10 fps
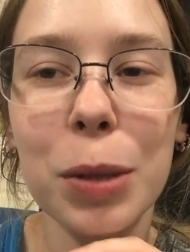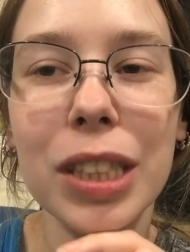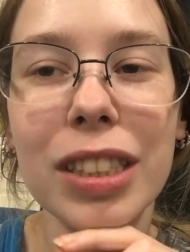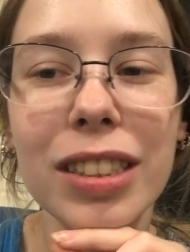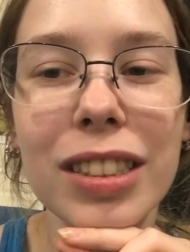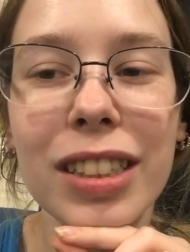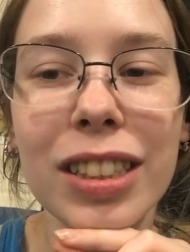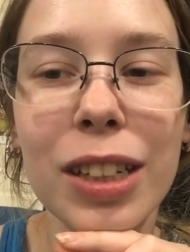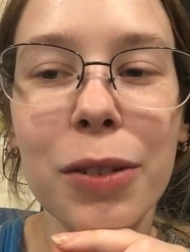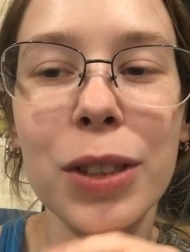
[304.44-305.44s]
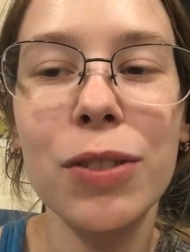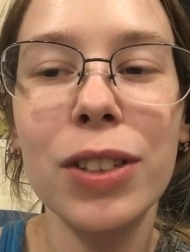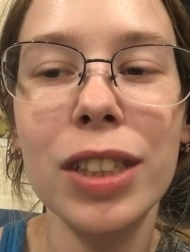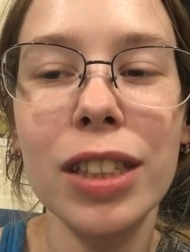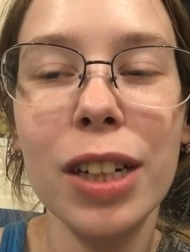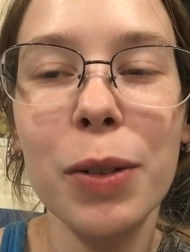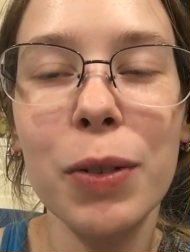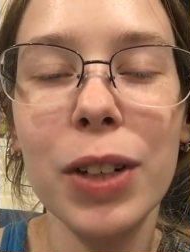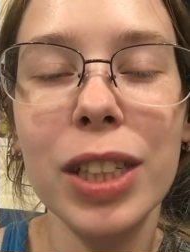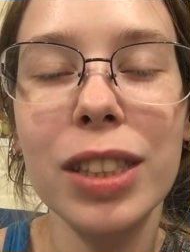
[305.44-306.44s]
but it is always fun to talk with
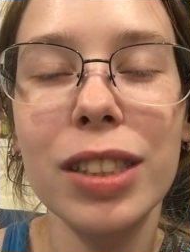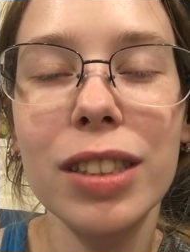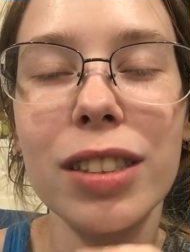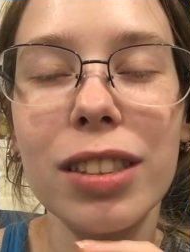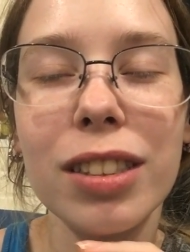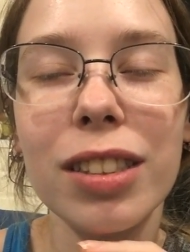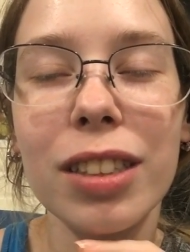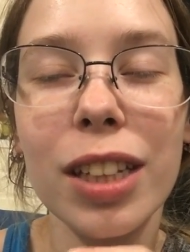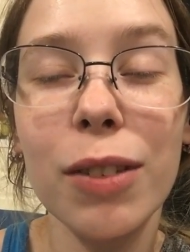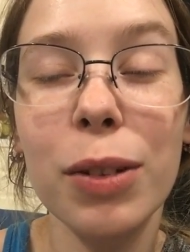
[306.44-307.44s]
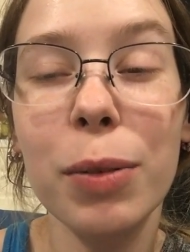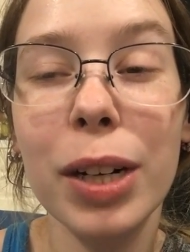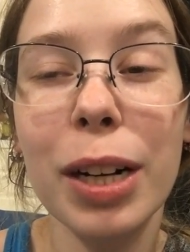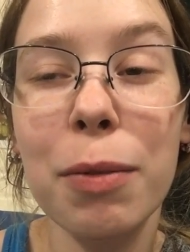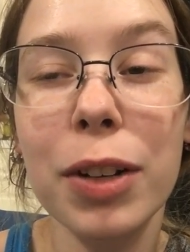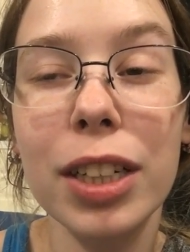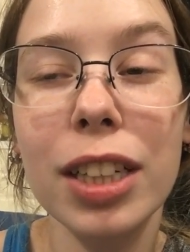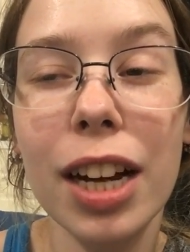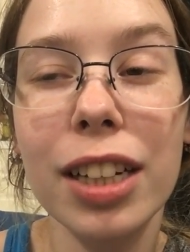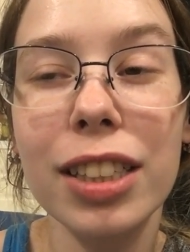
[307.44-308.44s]
friends even when I am very
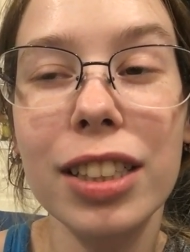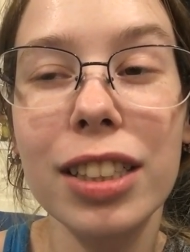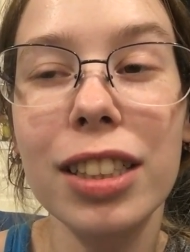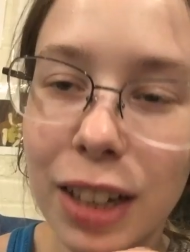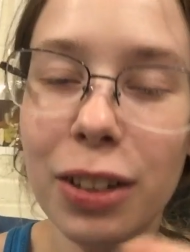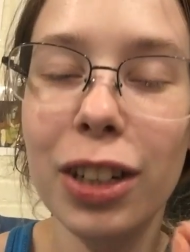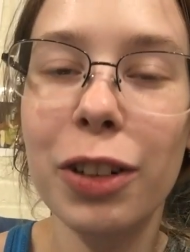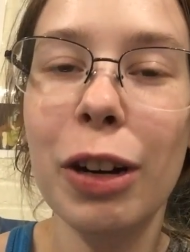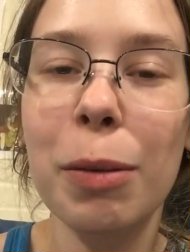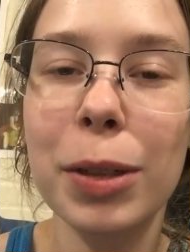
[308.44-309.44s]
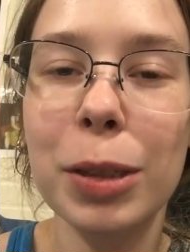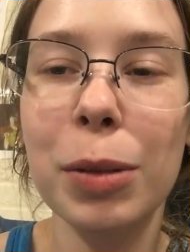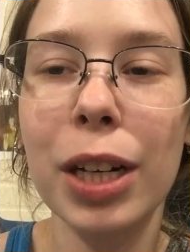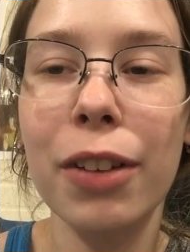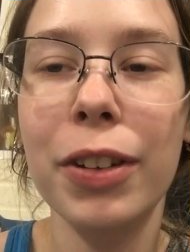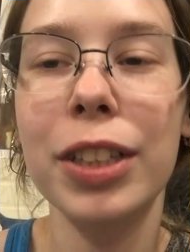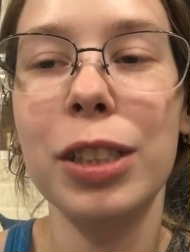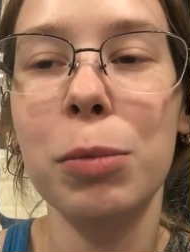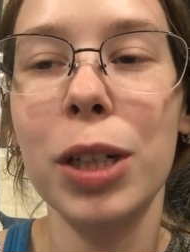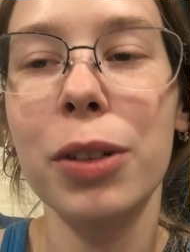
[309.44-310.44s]
tired. I don't know how much I'm gonna get written
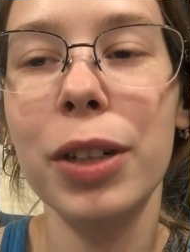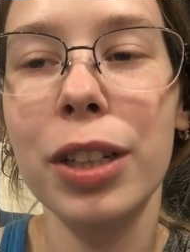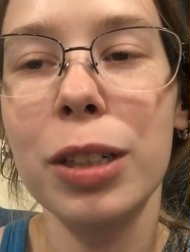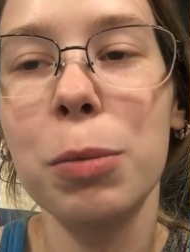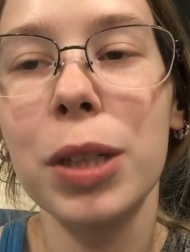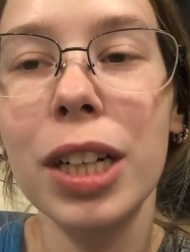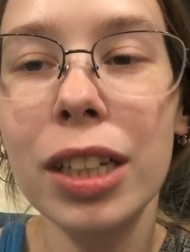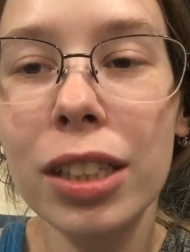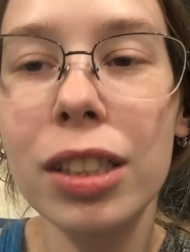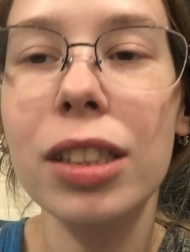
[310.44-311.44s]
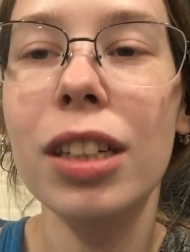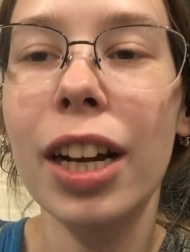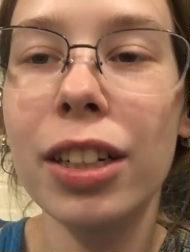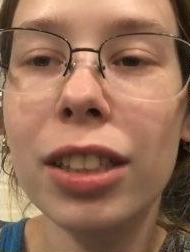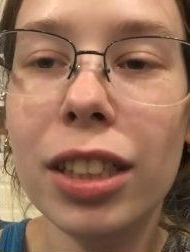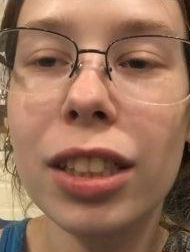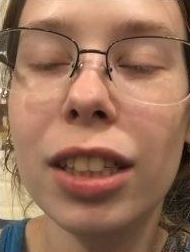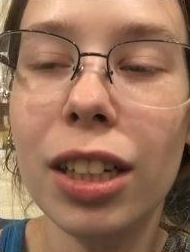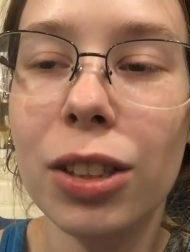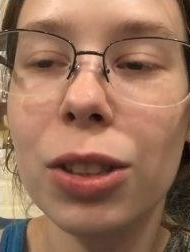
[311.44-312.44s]
tomorrow either because tiredness
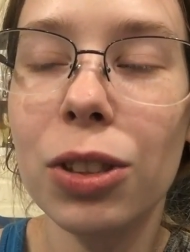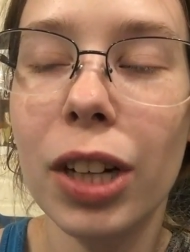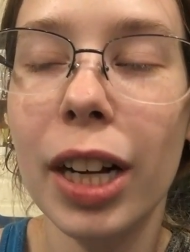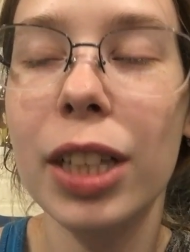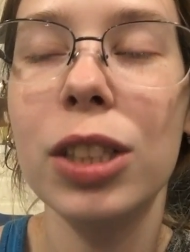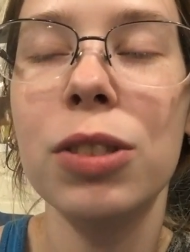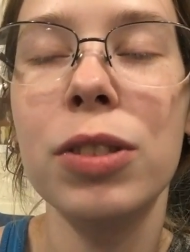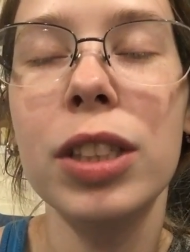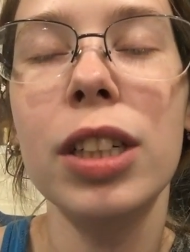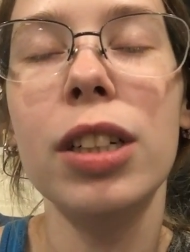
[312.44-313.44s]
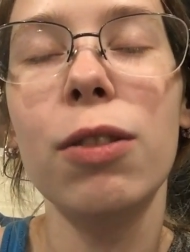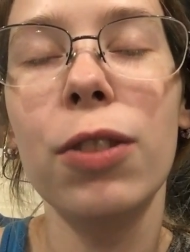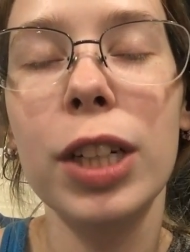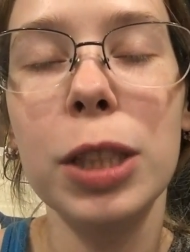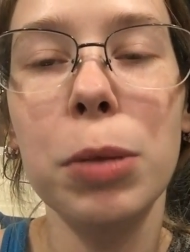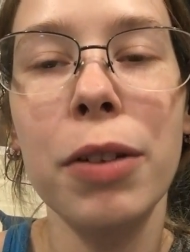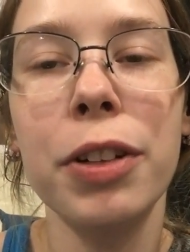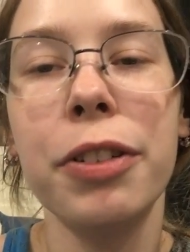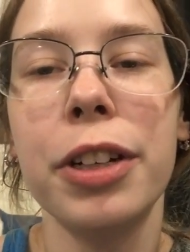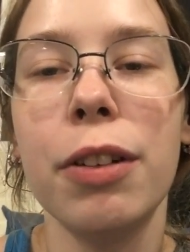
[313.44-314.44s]
and also trying to finish my
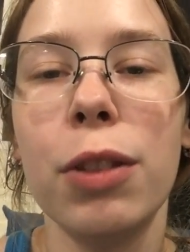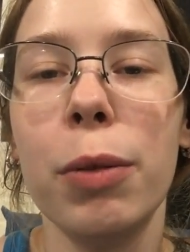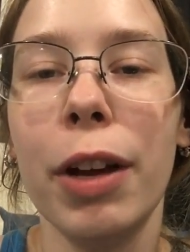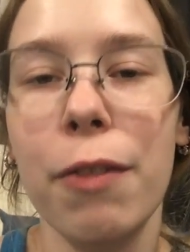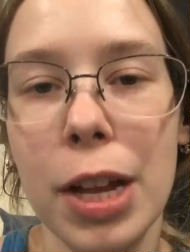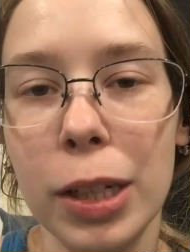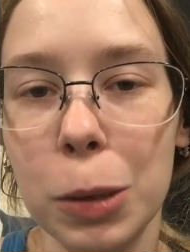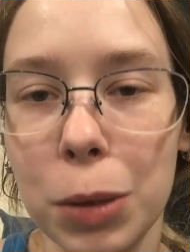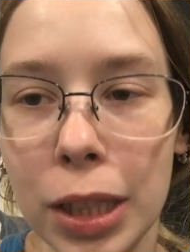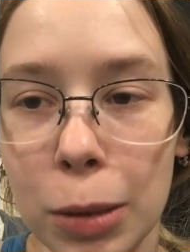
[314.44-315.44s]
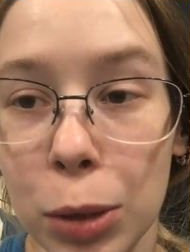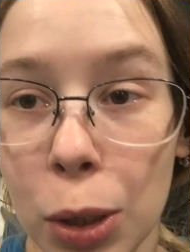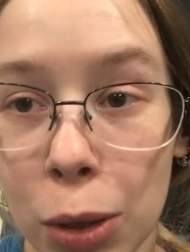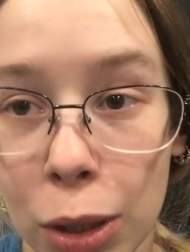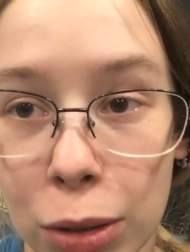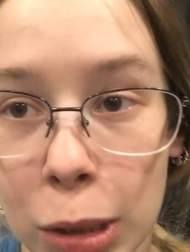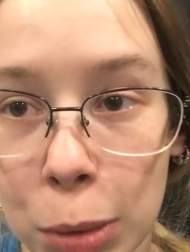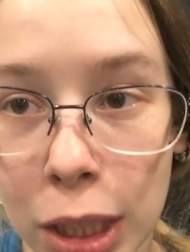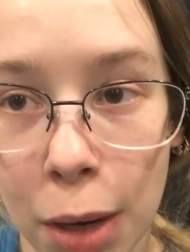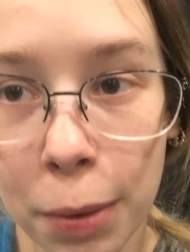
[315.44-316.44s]
reread of The Way of Kings because I'm so close to
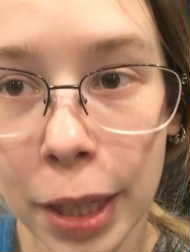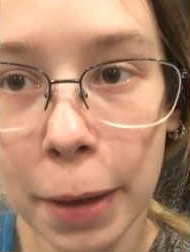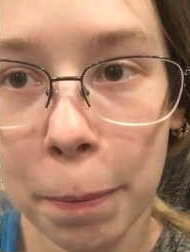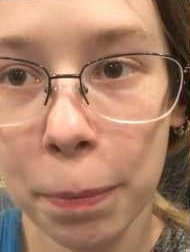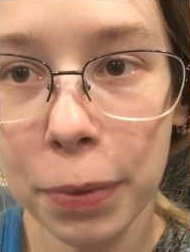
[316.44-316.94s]
being done with it.